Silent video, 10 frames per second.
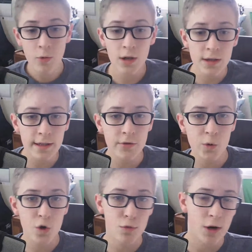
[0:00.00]
to leave the
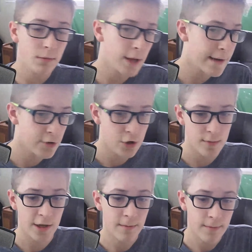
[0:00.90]
room while I'm live
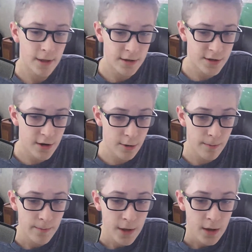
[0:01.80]
streaming. And so,
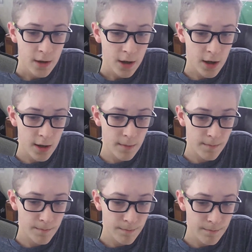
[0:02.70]

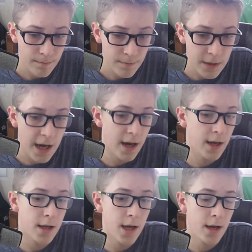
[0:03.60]
yeah,
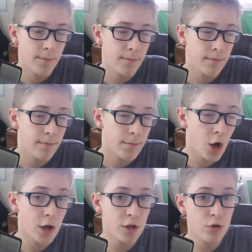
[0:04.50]
I am
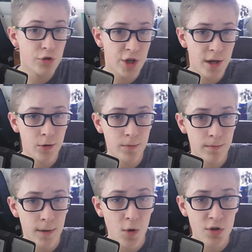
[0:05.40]
on a new channel.
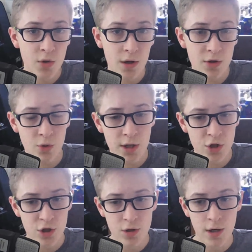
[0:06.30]
I'm also on
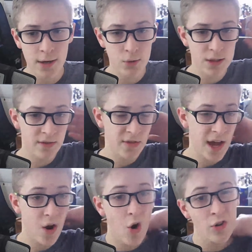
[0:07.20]
Twitch. I will leave
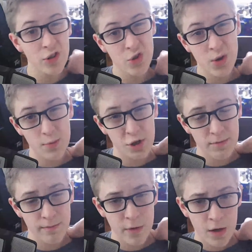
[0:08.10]
that all in the description,
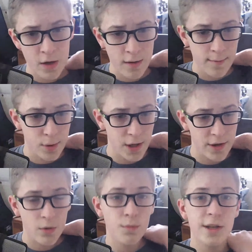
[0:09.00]
but
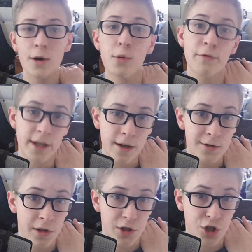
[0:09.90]
there will be no more videos
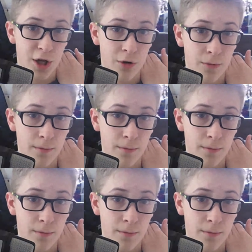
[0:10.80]
on this channel